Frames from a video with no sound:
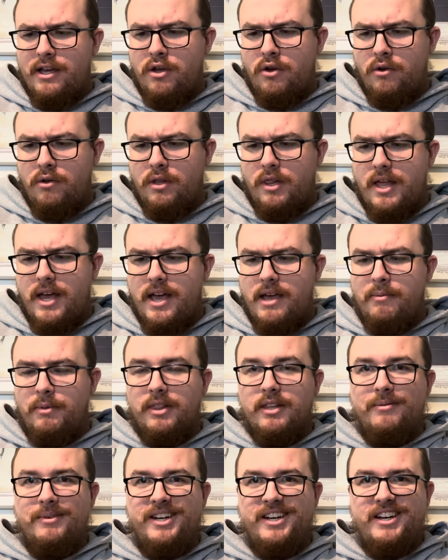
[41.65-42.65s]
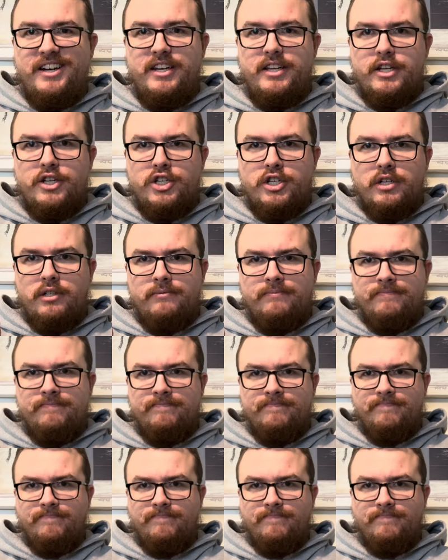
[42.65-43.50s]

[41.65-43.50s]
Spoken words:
Coke Lime, limited edition.